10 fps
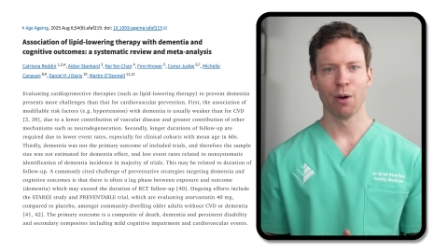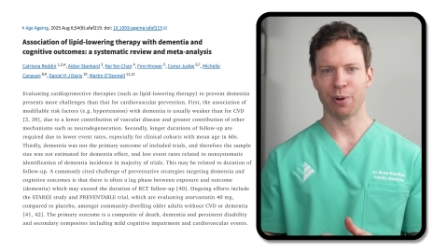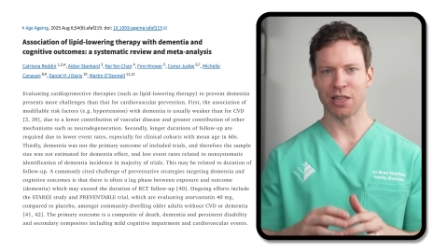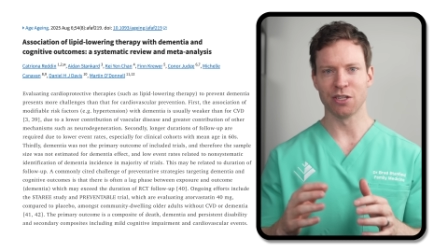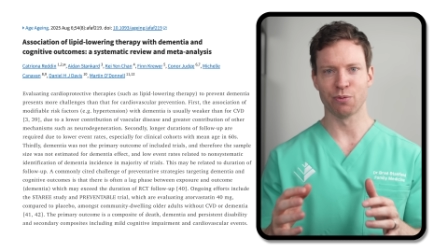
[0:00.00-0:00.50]

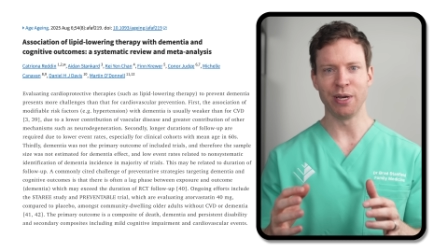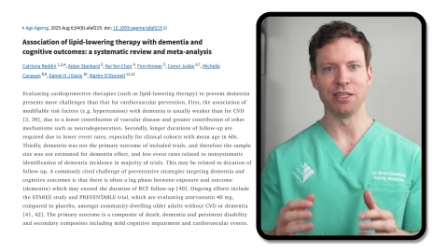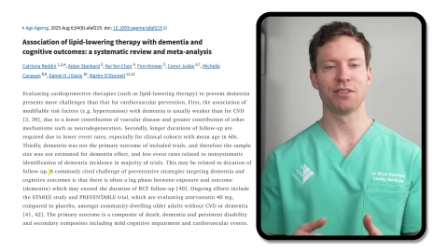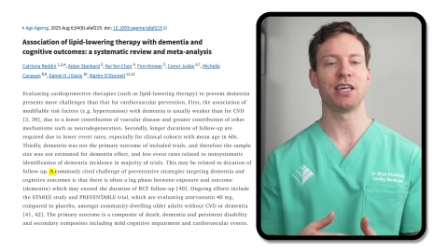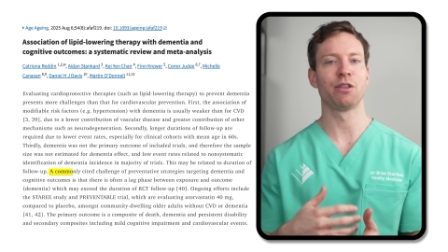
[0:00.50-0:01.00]
But this
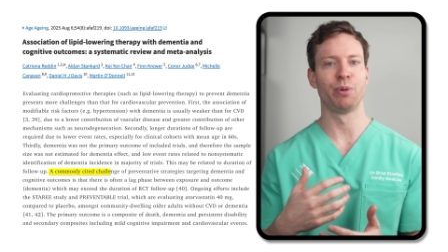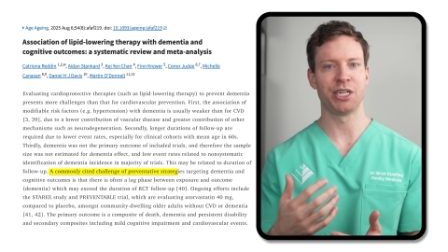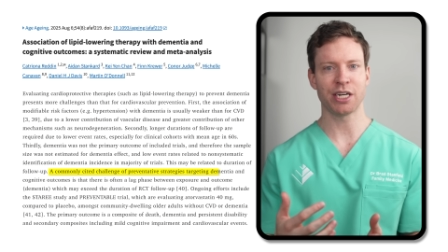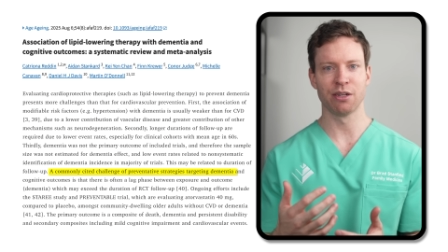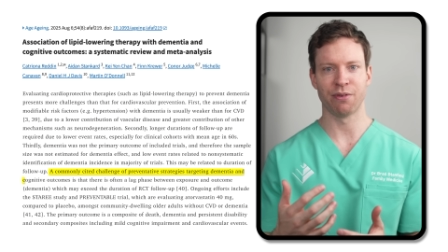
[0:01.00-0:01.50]
means that the
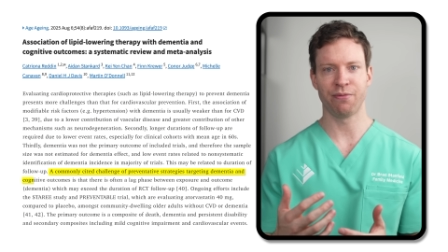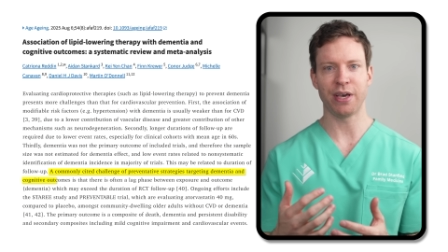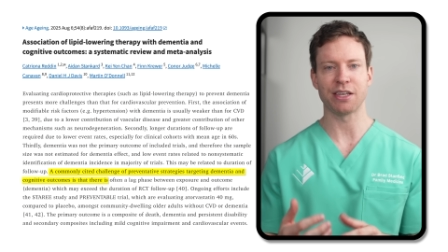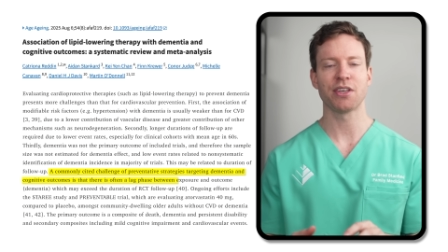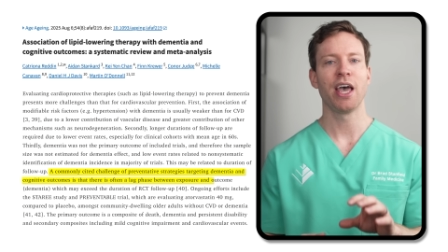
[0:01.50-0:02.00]
protective
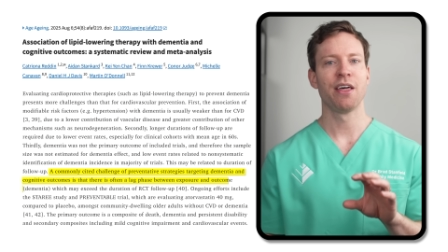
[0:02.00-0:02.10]
effects,